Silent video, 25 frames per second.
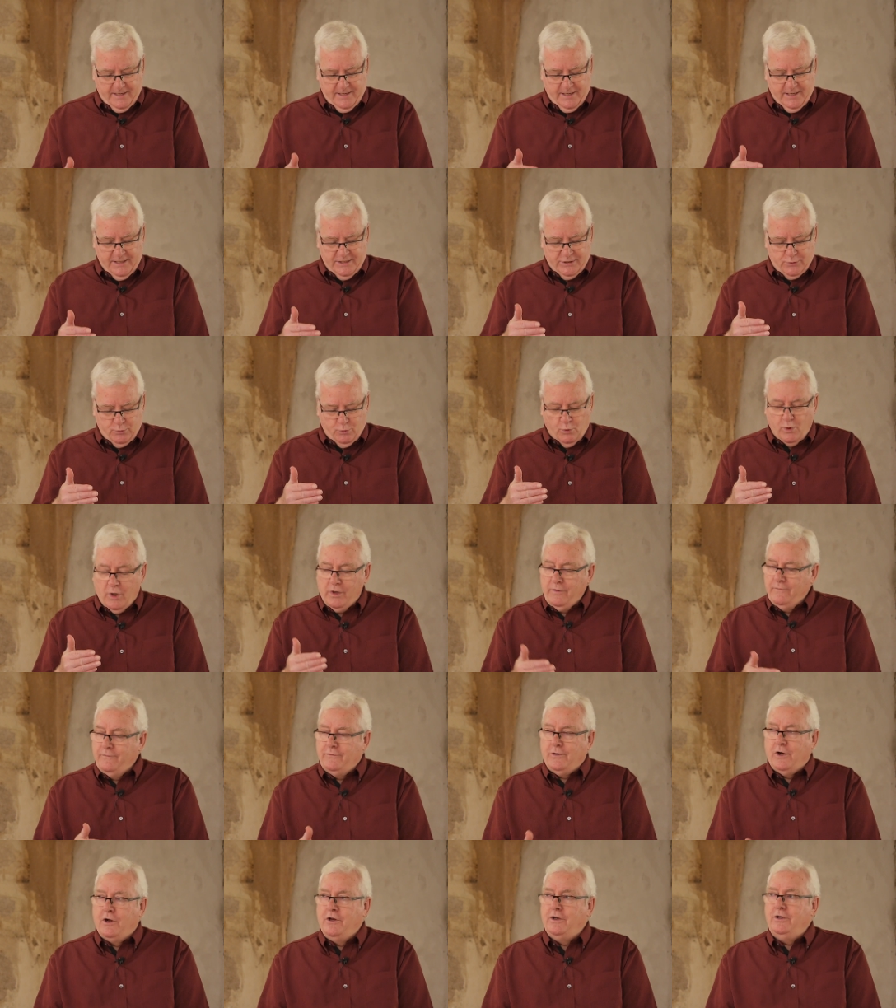is
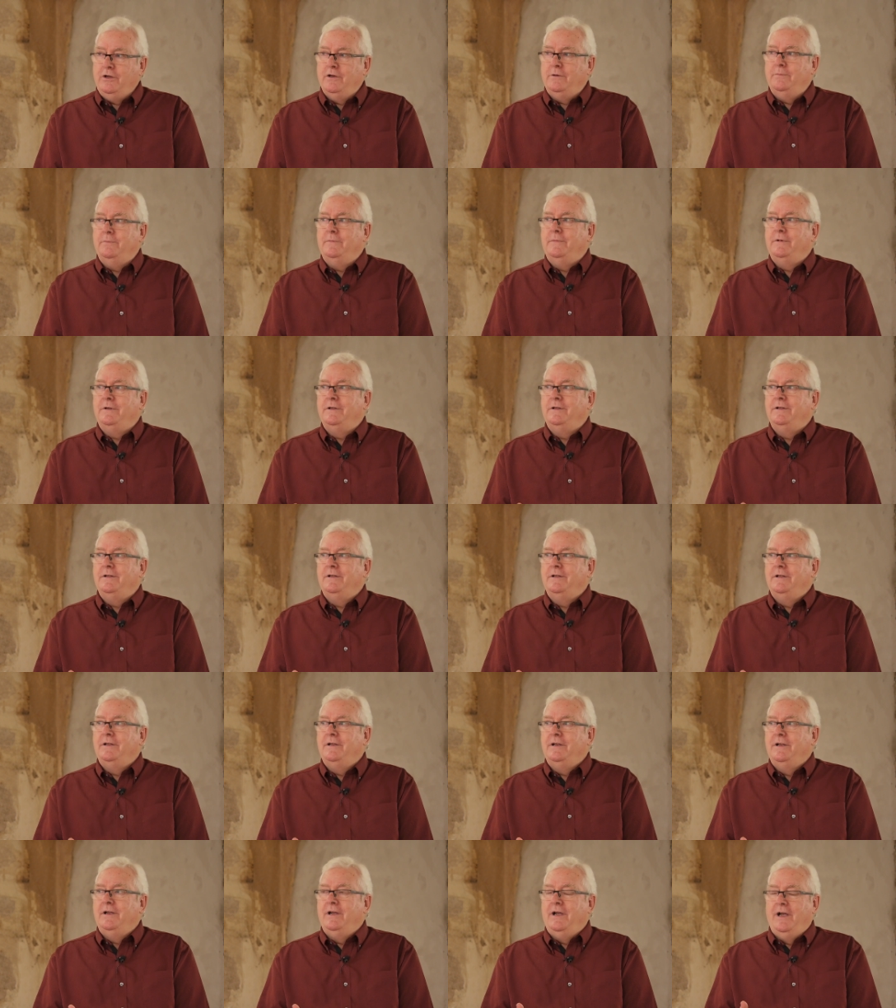one volume
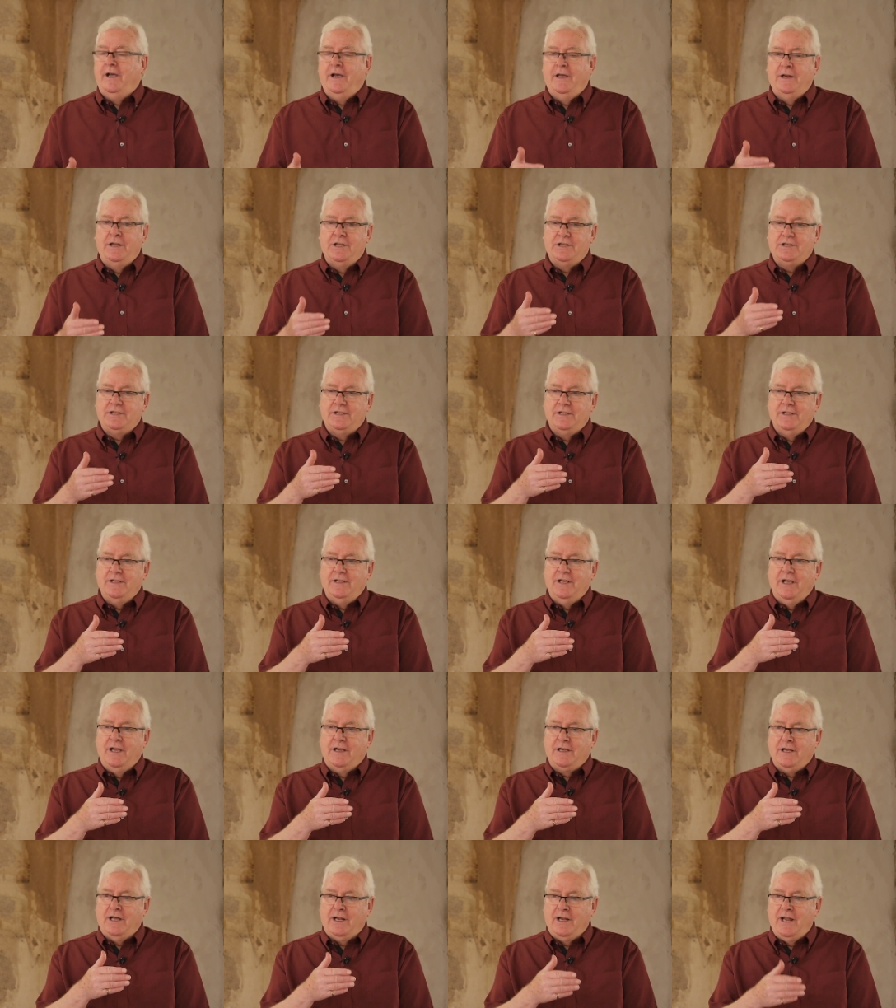and it's
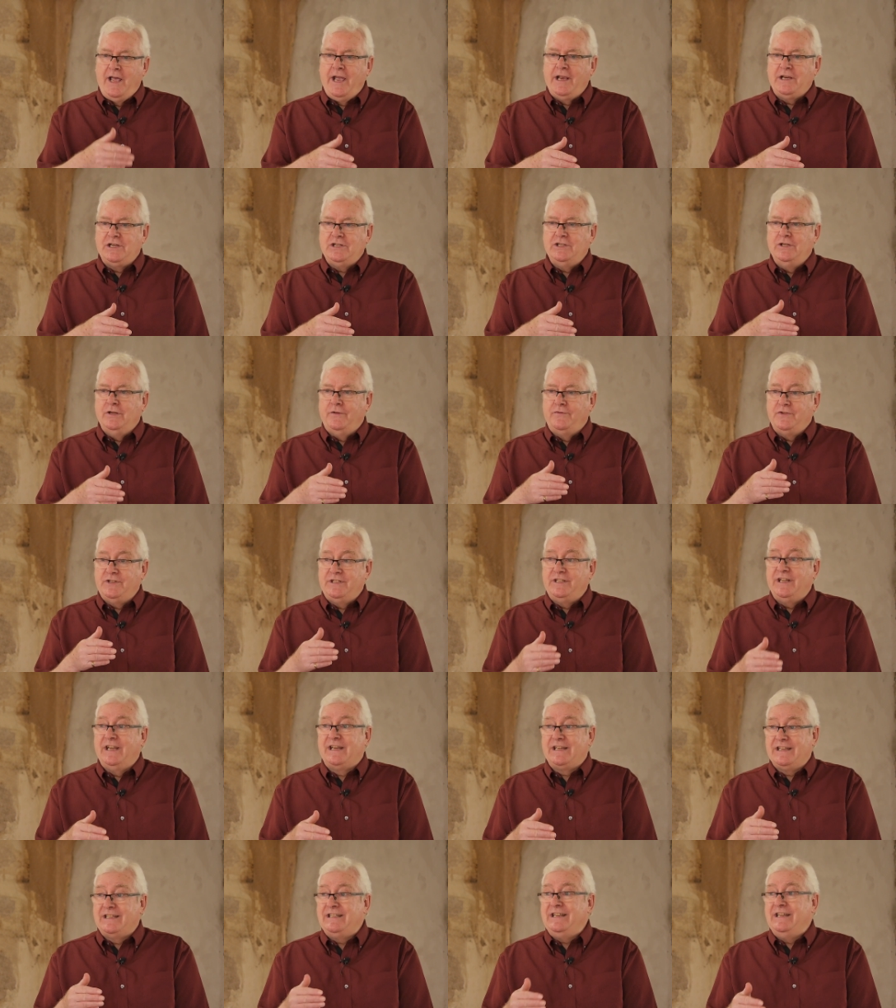a collection of
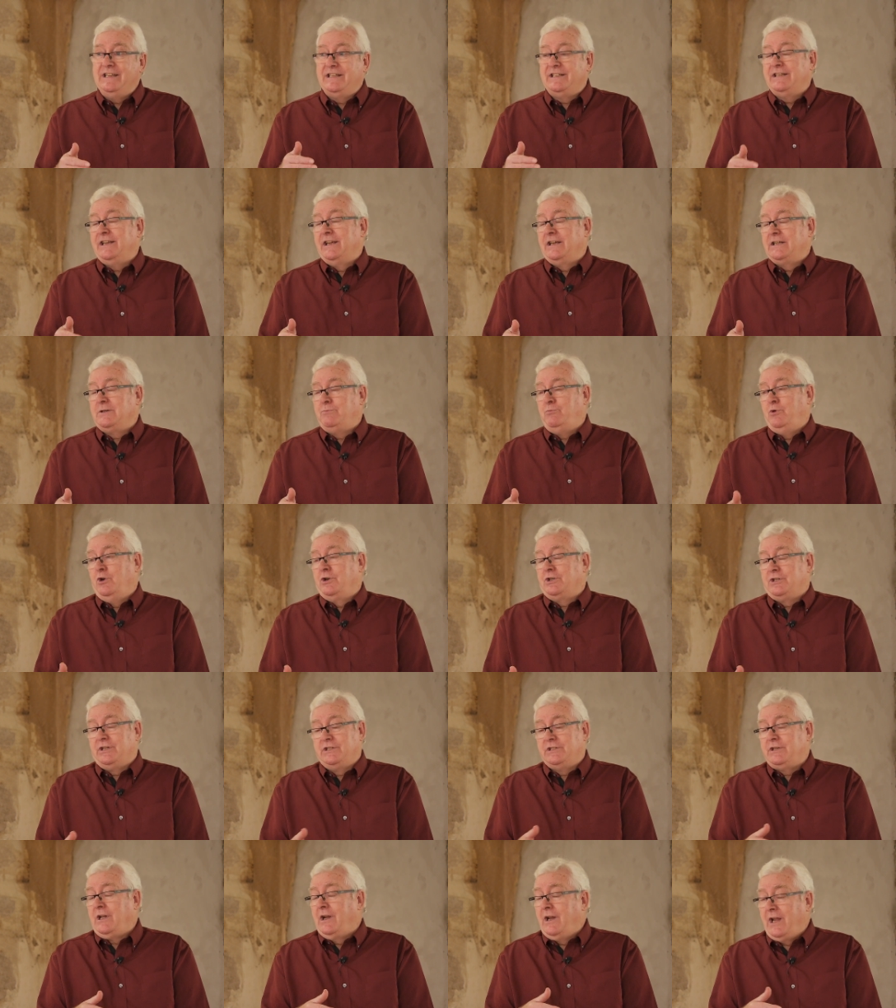66
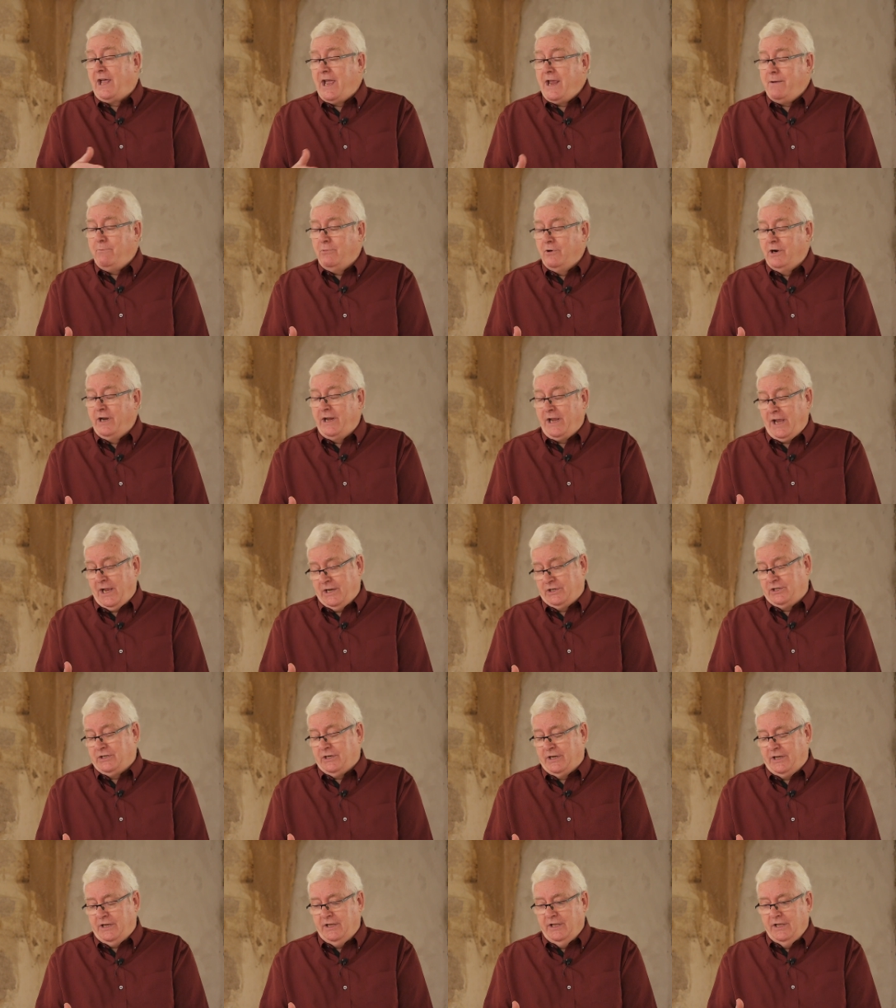books. It's a library,
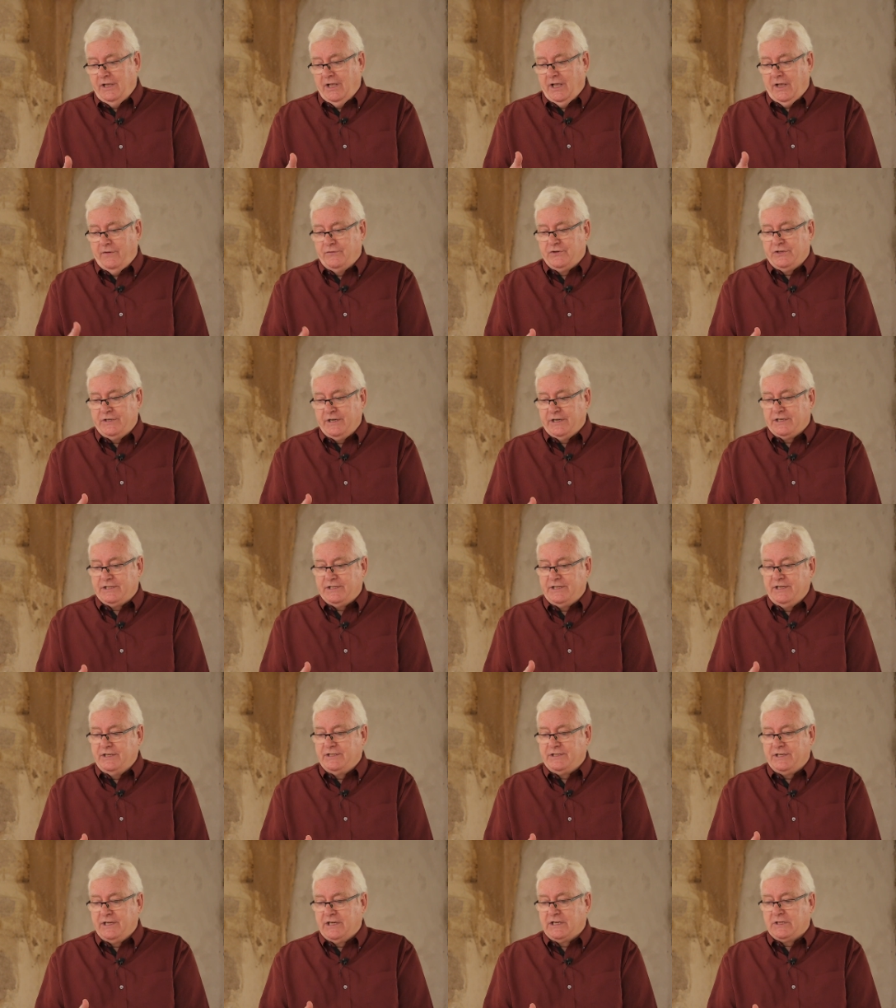actually, of
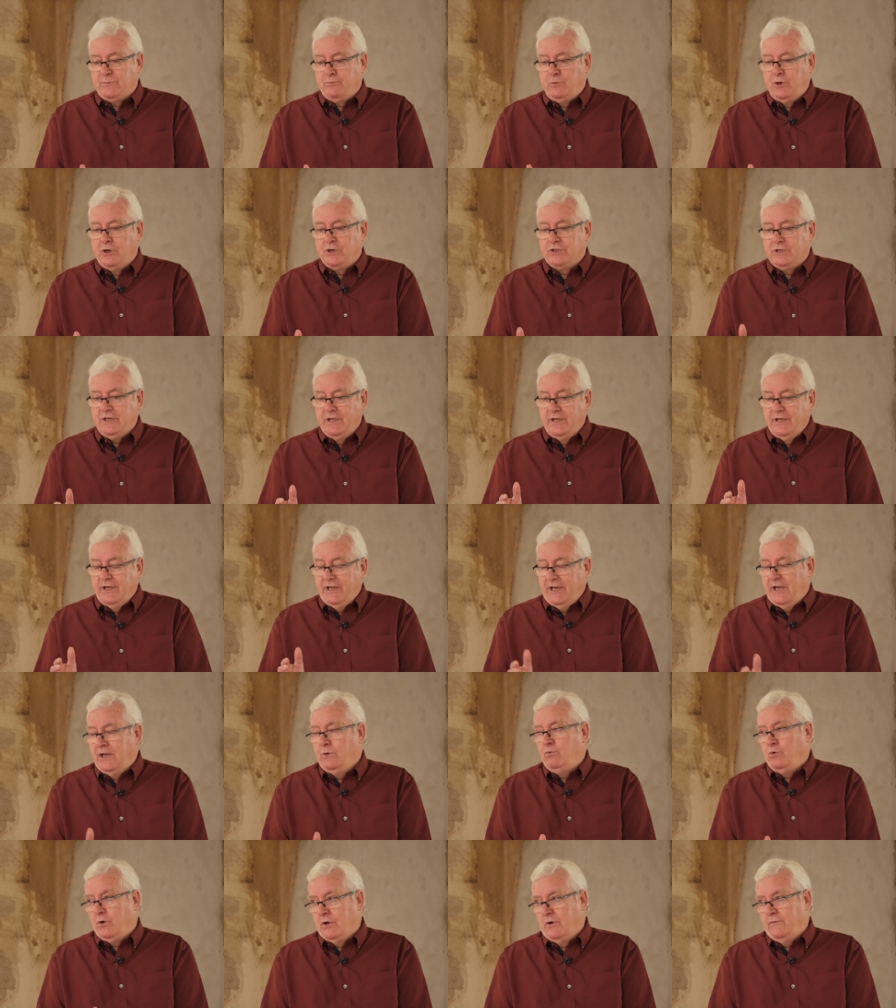66 books
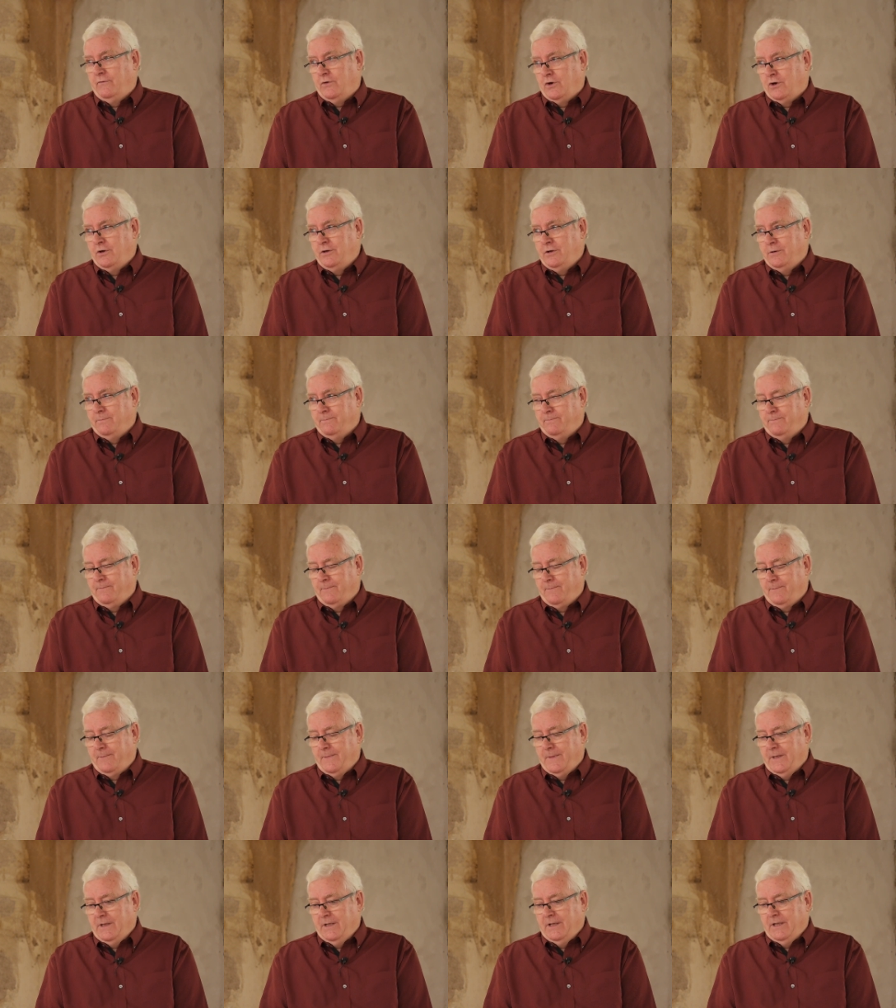in one volume.
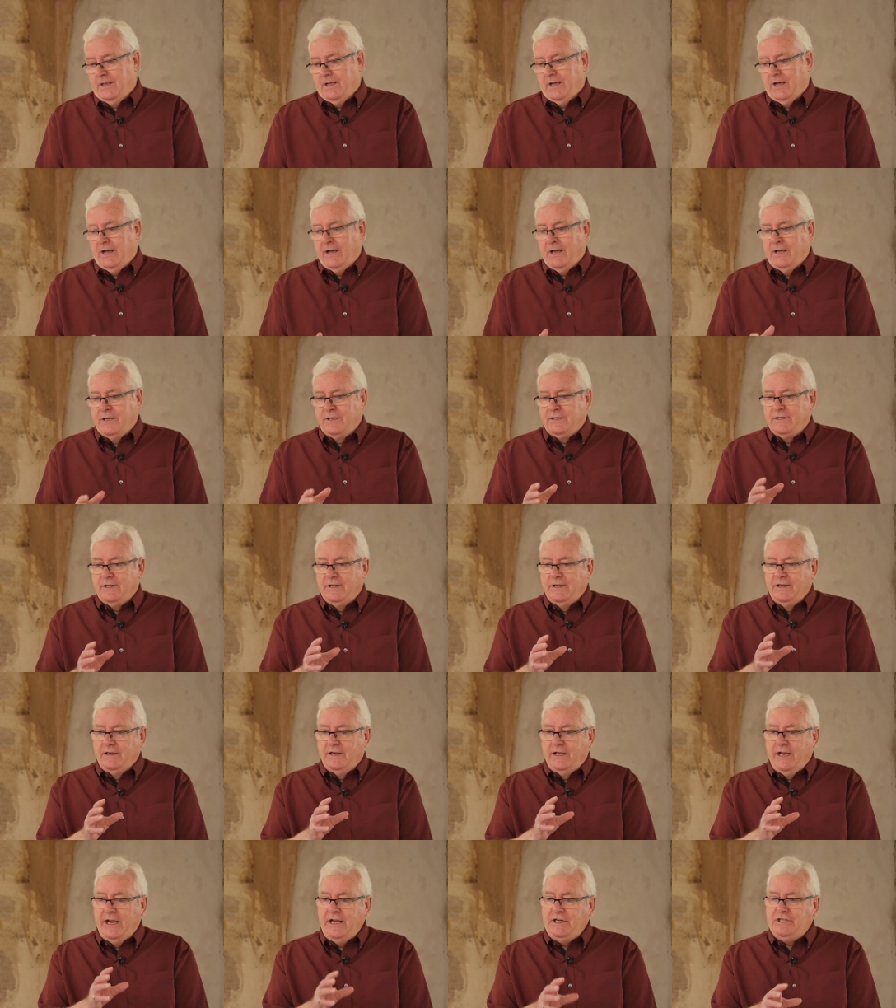And
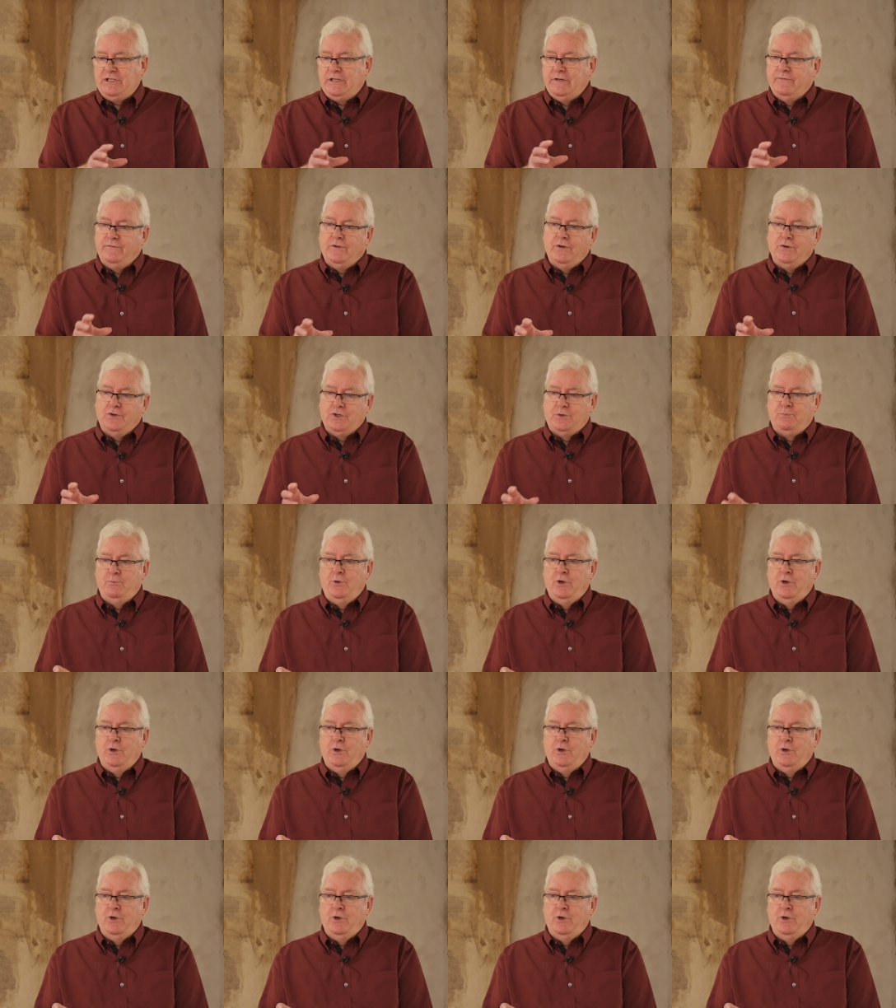each of those